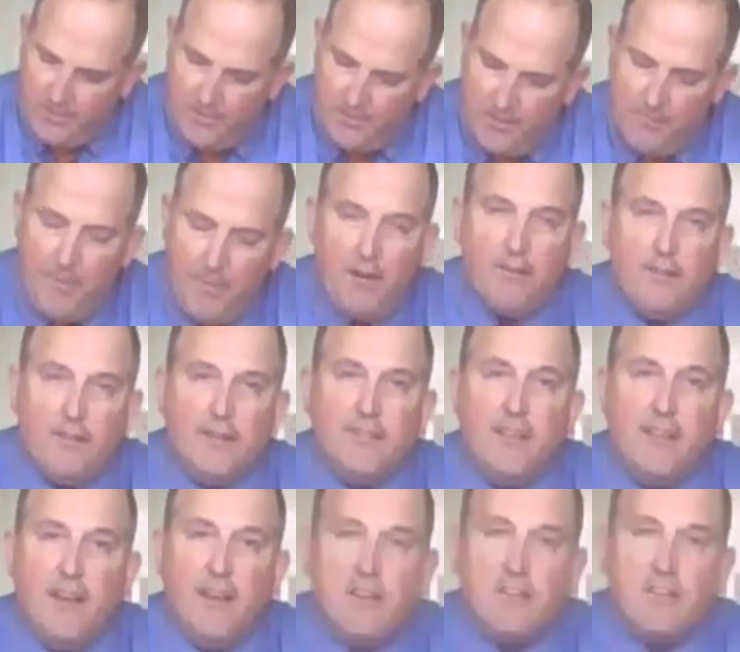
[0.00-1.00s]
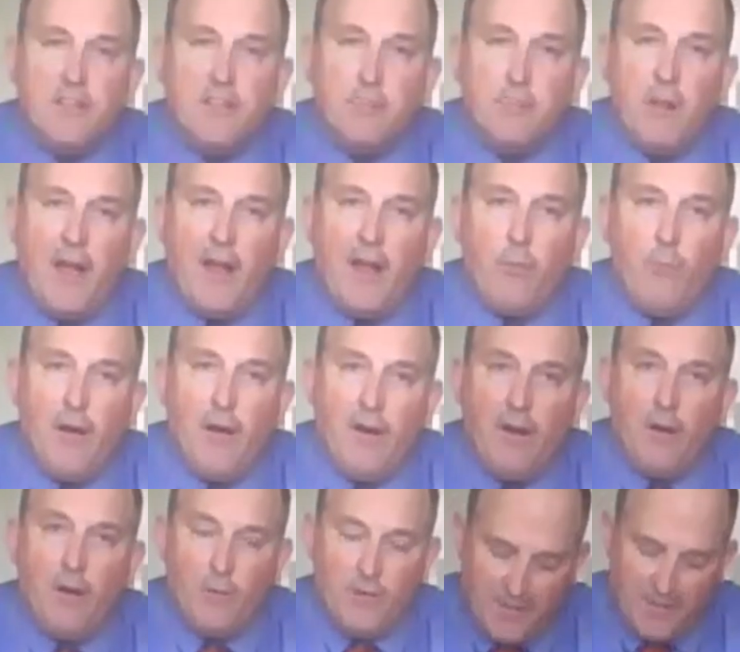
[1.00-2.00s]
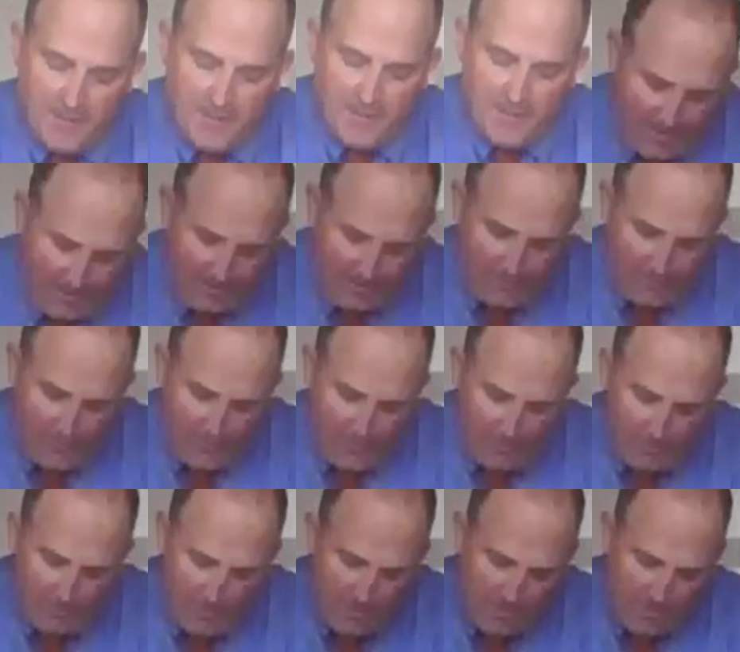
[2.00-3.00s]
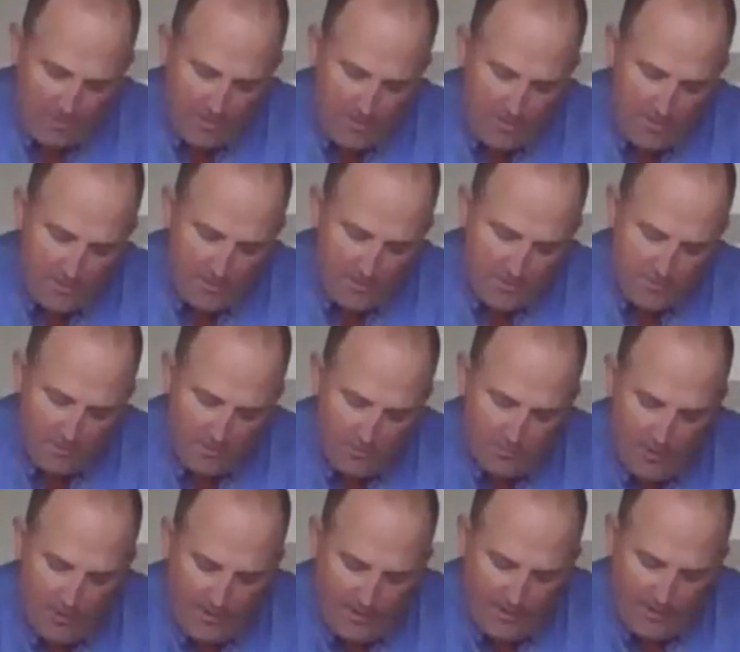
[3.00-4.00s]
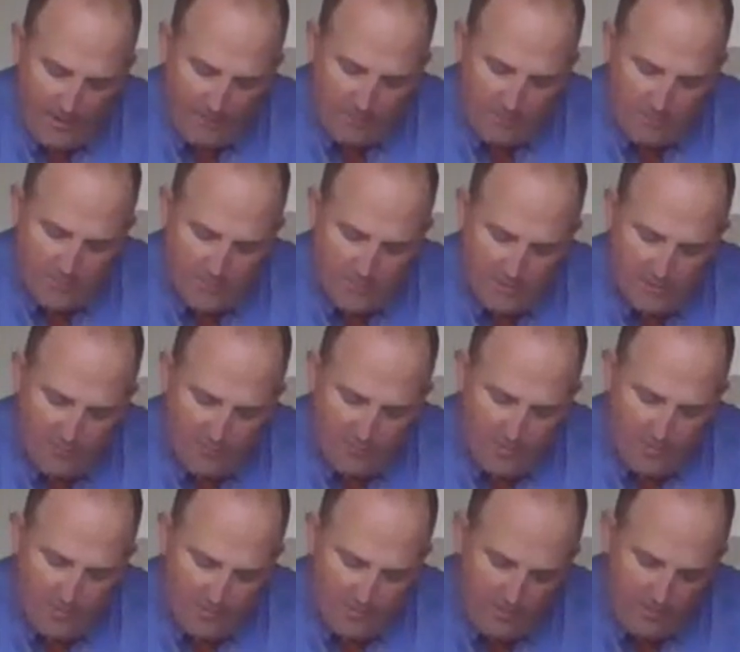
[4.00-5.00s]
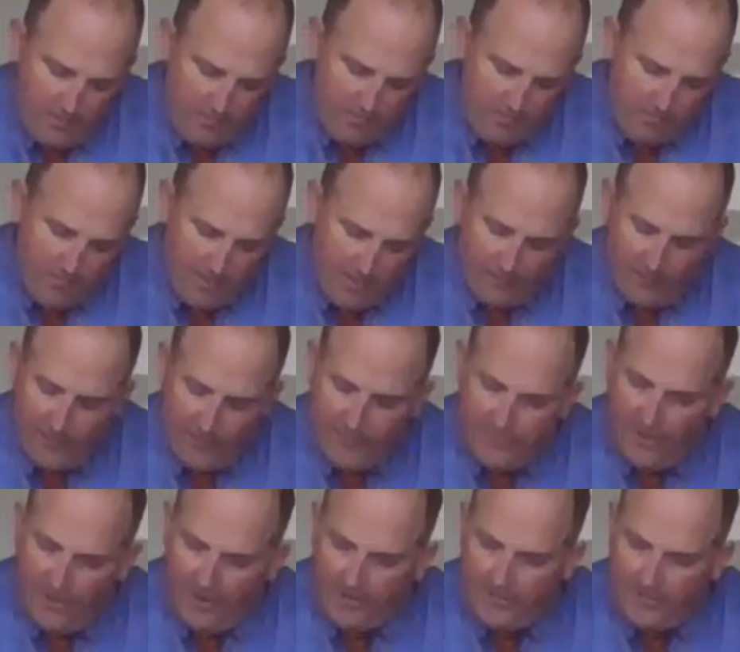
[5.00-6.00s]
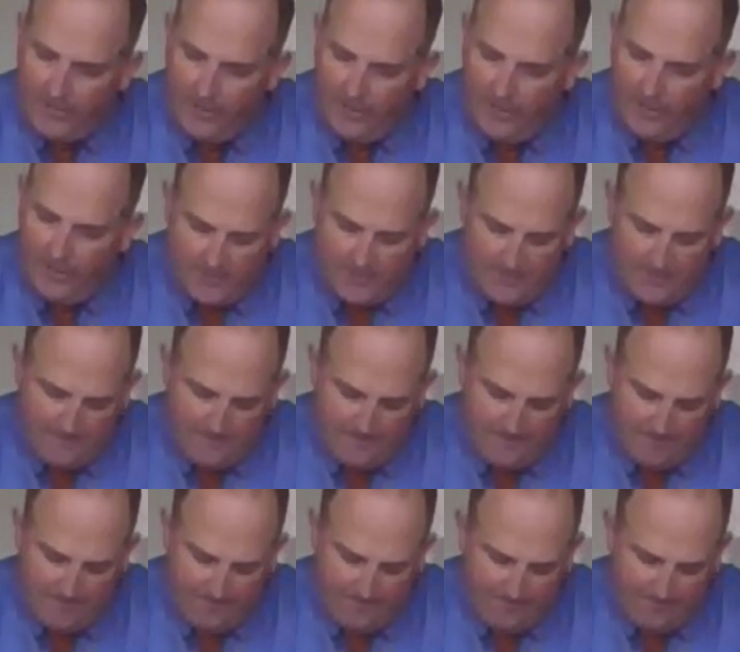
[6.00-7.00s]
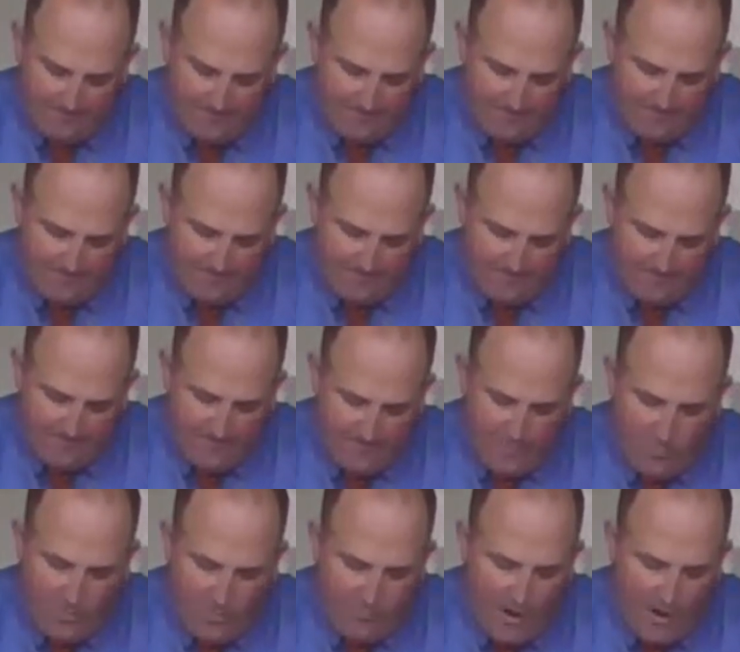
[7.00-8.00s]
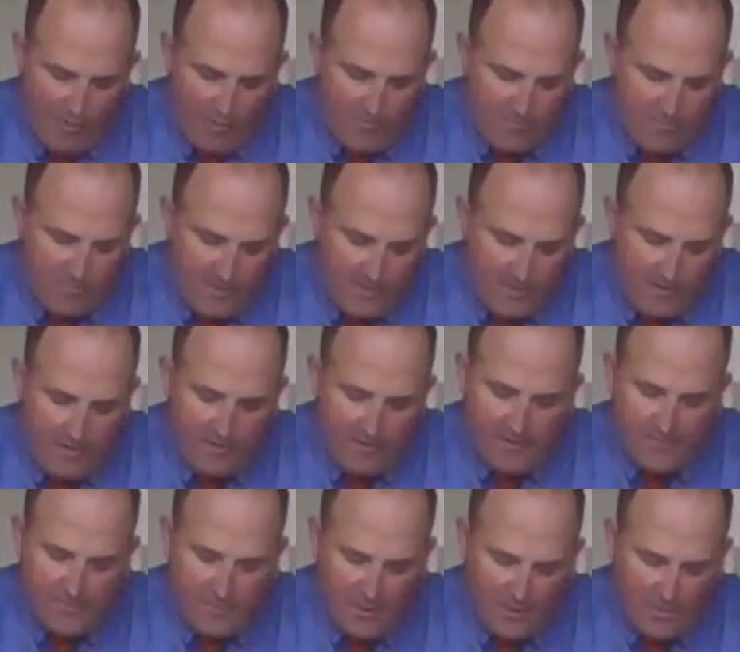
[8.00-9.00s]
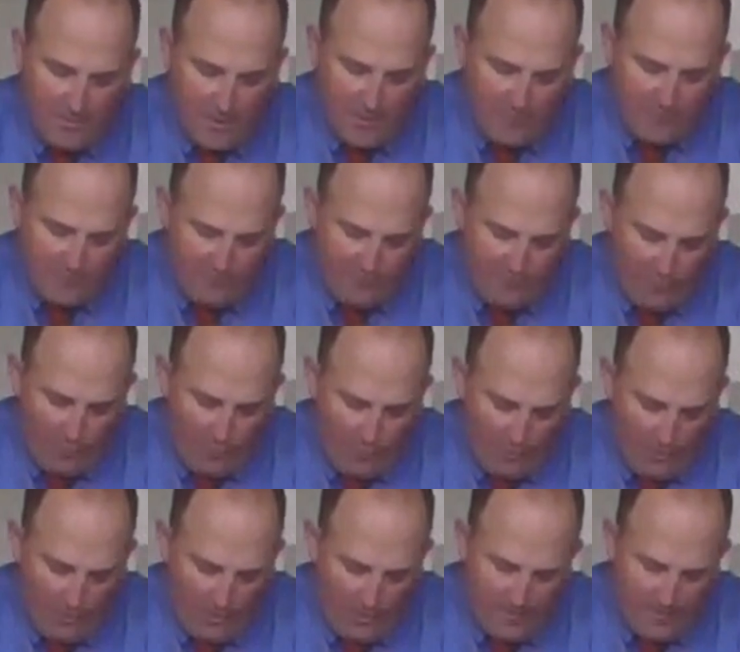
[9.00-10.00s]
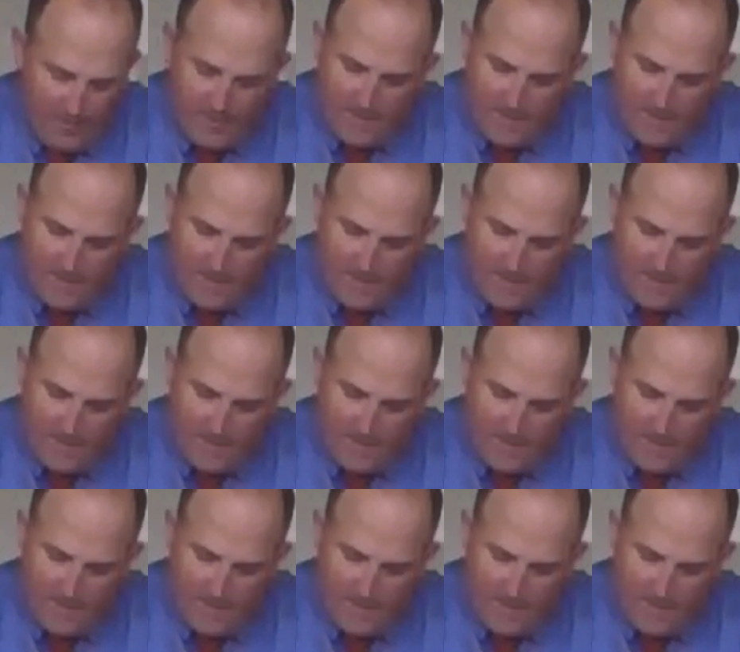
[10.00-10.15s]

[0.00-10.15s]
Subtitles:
The metal attached to the black wire was the magnesium. So write Mg for the metal that's oxidized. We've now completed experiment 4.